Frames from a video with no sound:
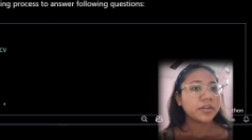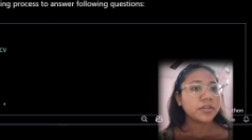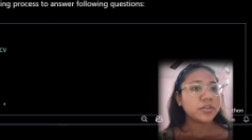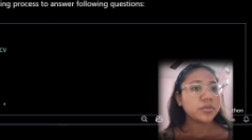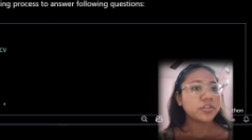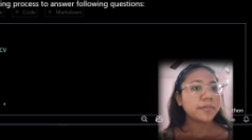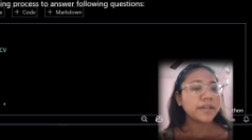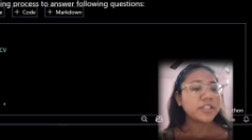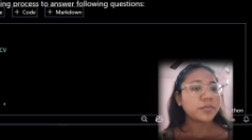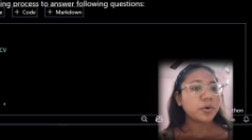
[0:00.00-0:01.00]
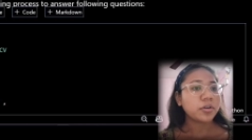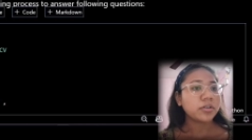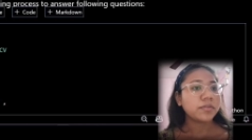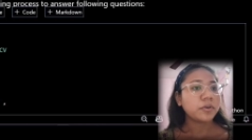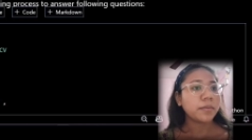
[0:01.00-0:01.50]
Use the best
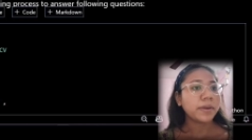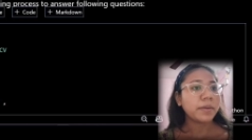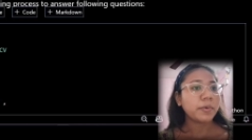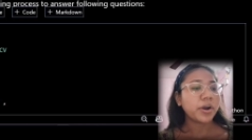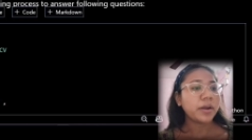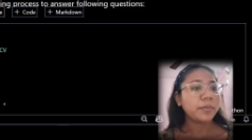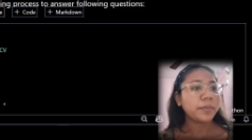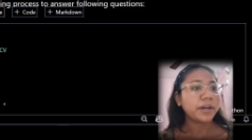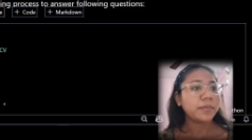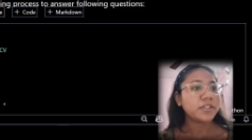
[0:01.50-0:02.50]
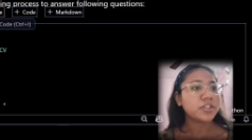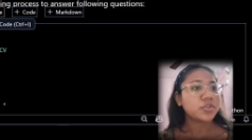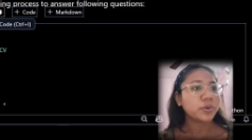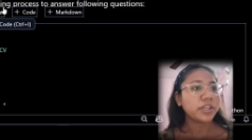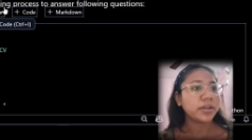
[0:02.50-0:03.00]
model from above hyperparameter
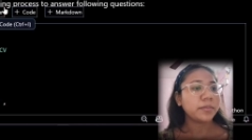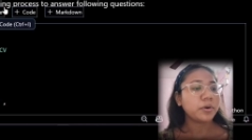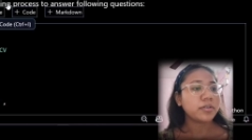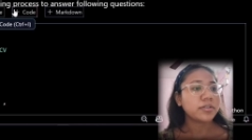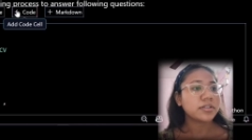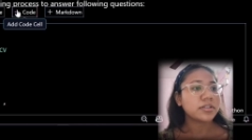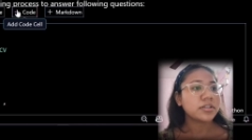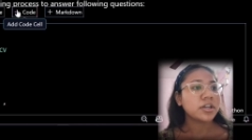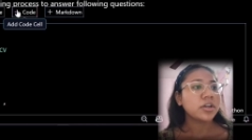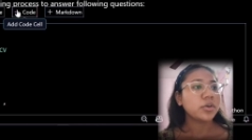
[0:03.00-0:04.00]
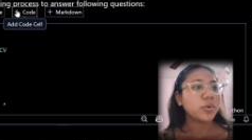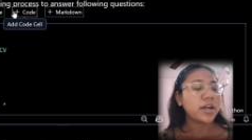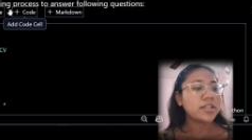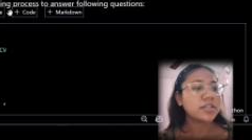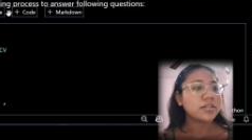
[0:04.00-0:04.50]
tuning process to
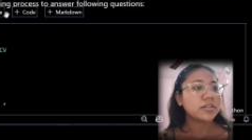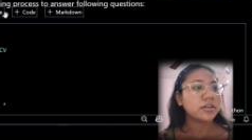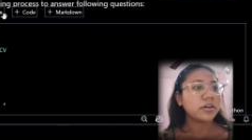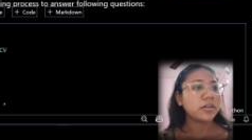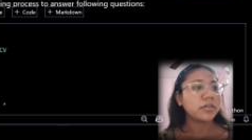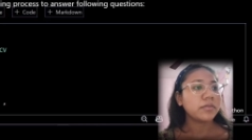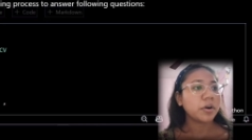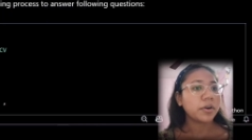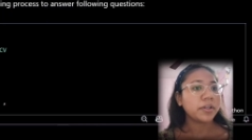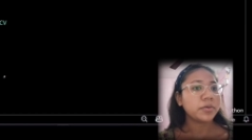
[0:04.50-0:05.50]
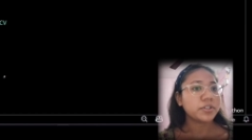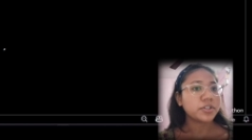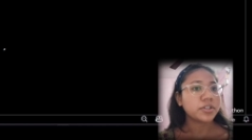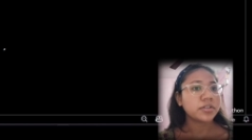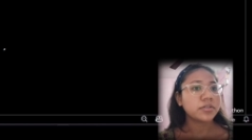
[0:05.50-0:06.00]
answer the following question.